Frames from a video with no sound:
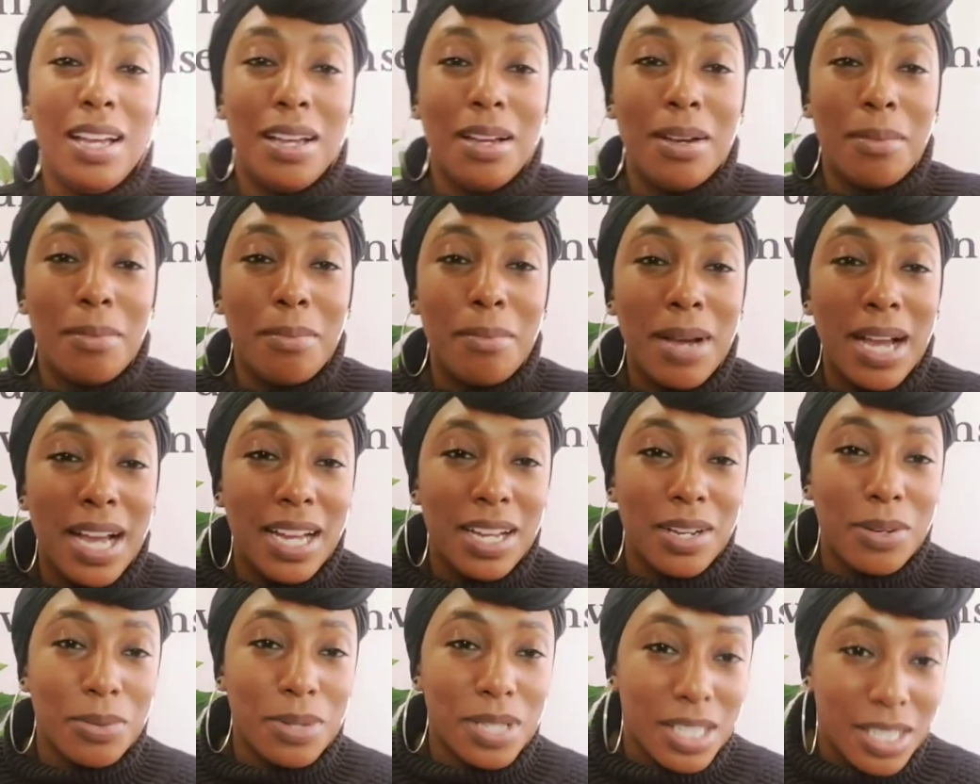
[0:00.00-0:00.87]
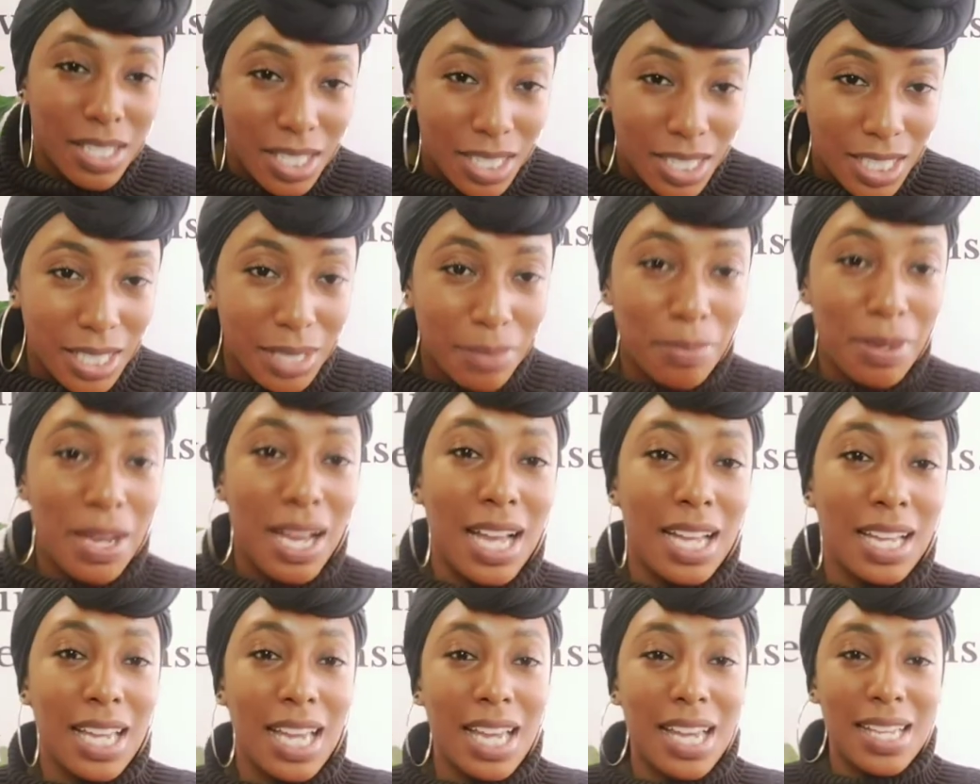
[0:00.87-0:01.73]
My What's Good
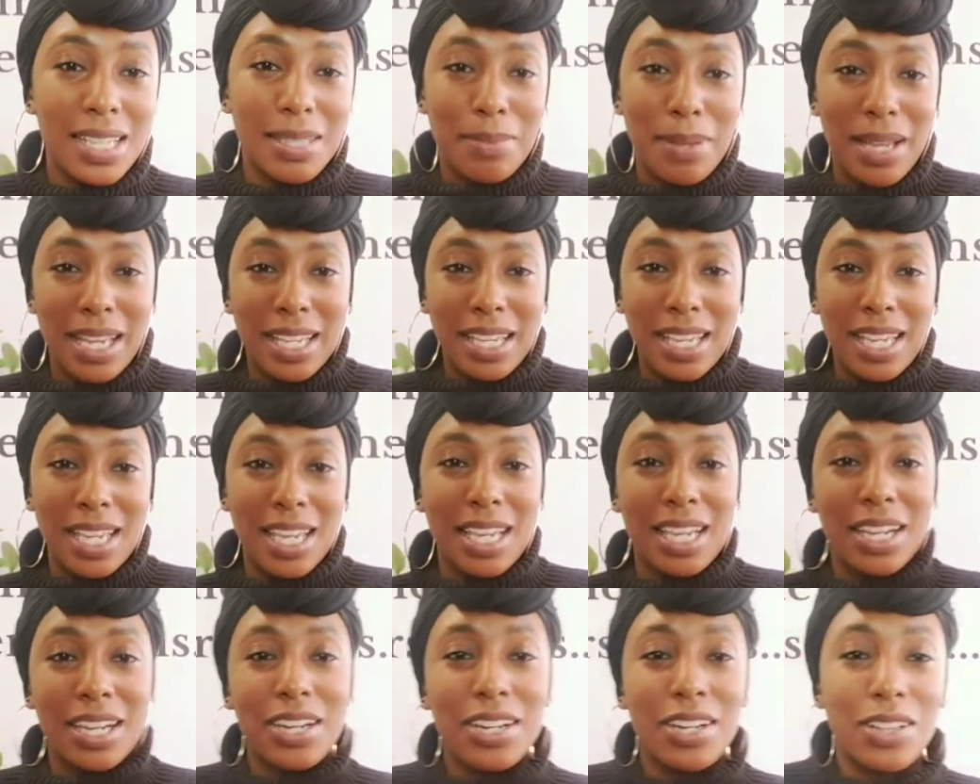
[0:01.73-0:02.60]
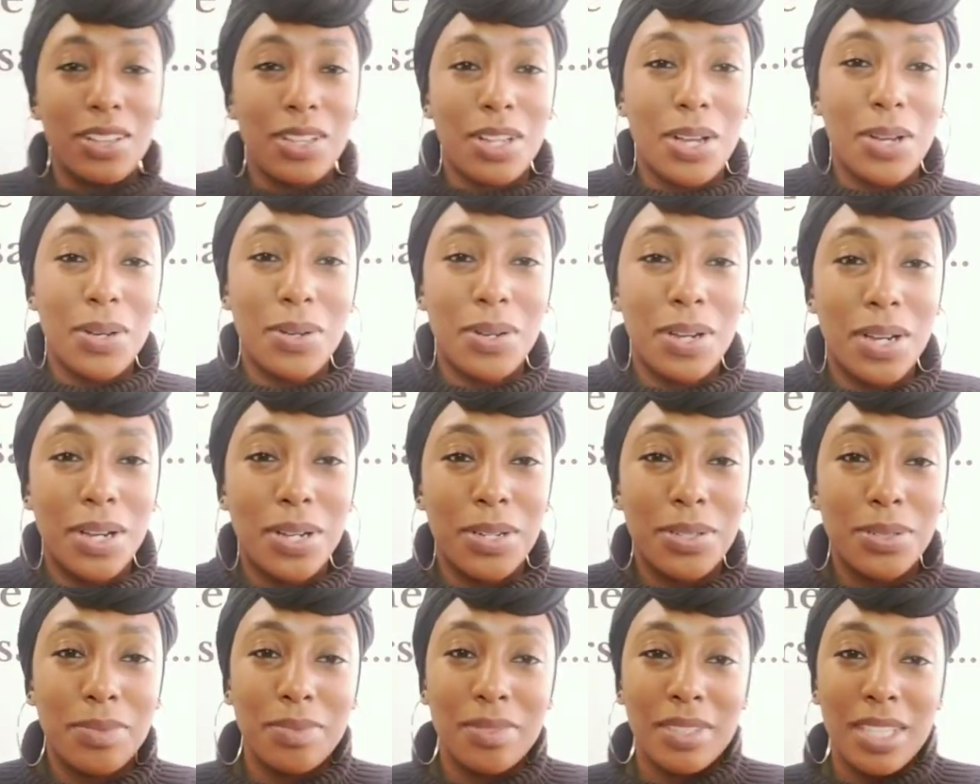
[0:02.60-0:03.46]
podcast back here
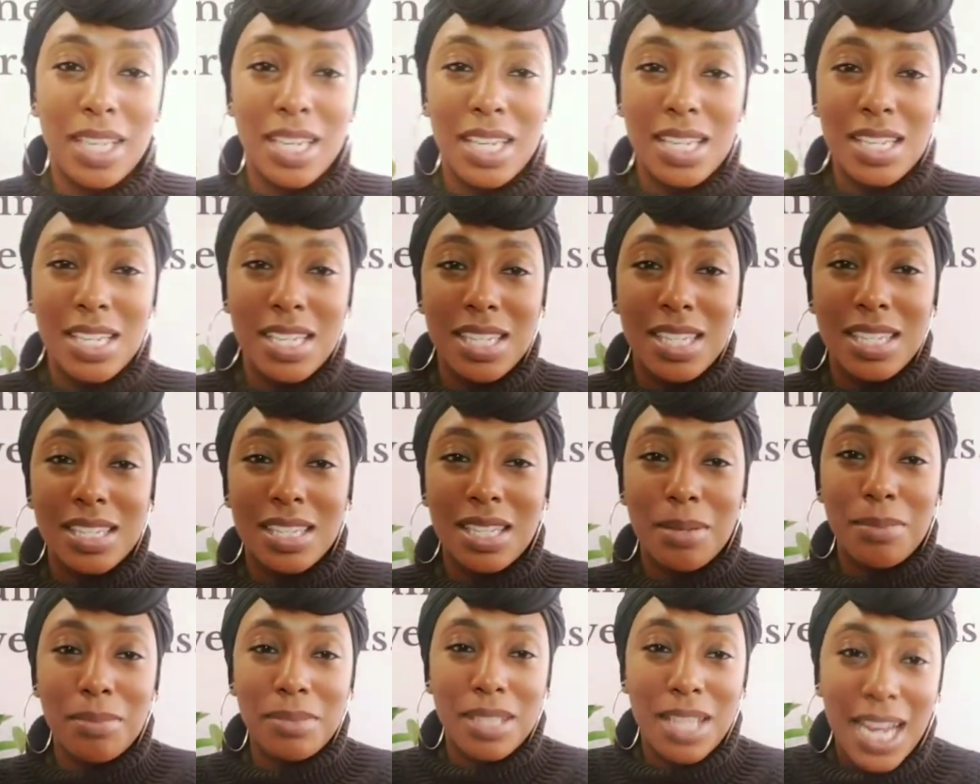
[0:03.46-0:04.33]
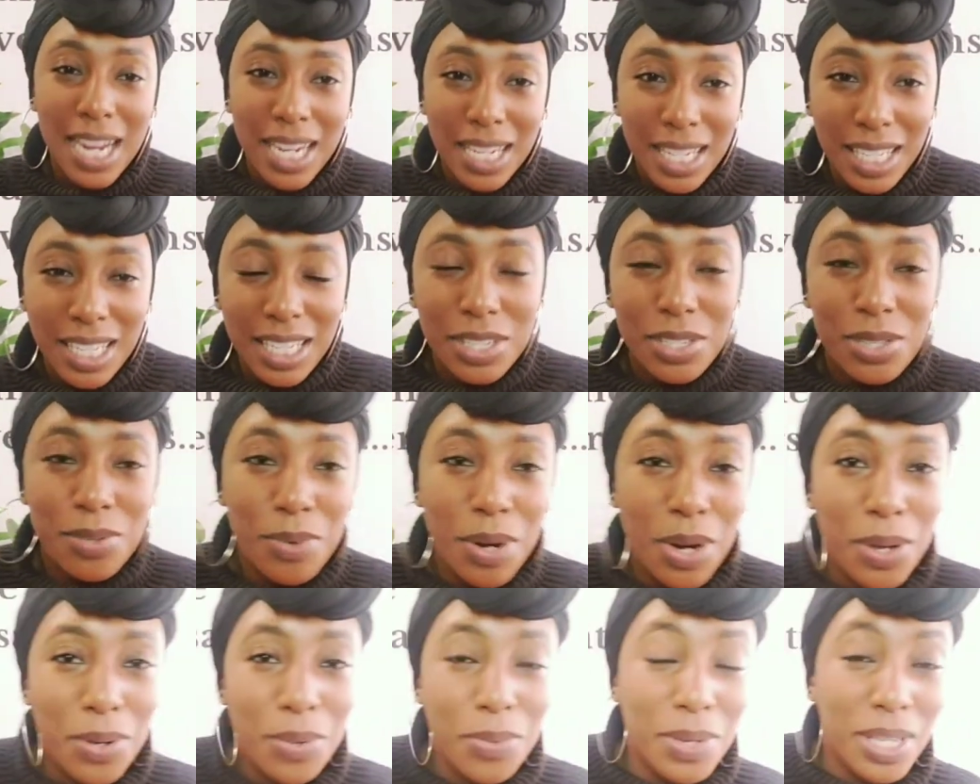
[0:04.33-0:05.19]
logo is some lighting is
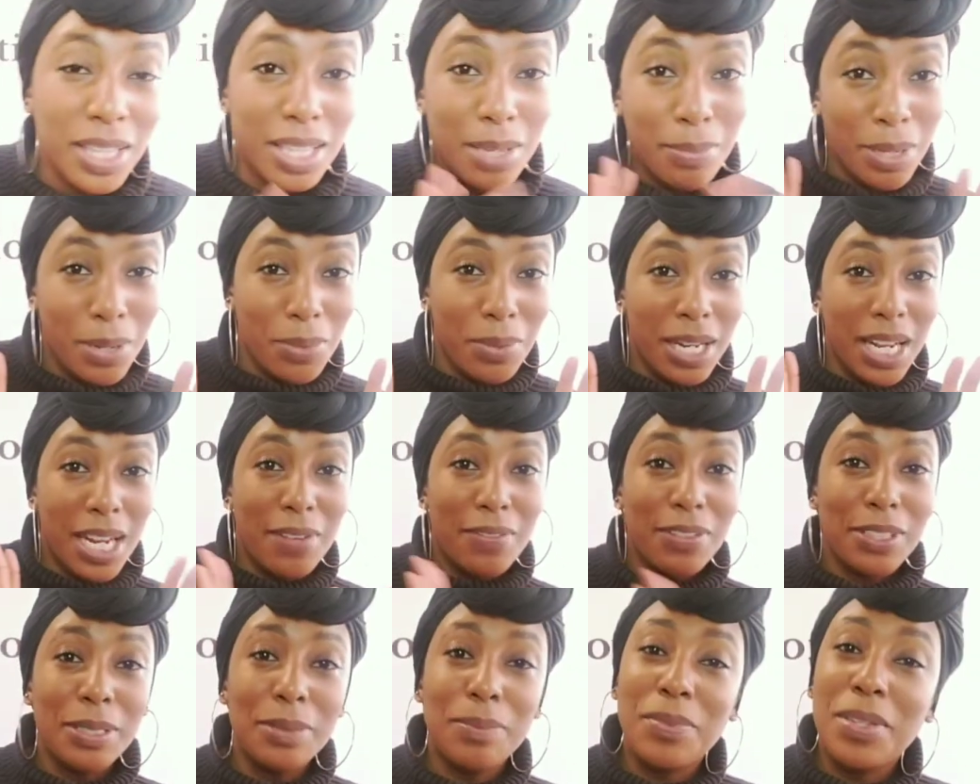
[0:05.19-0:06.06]
wrong with it, but whatever.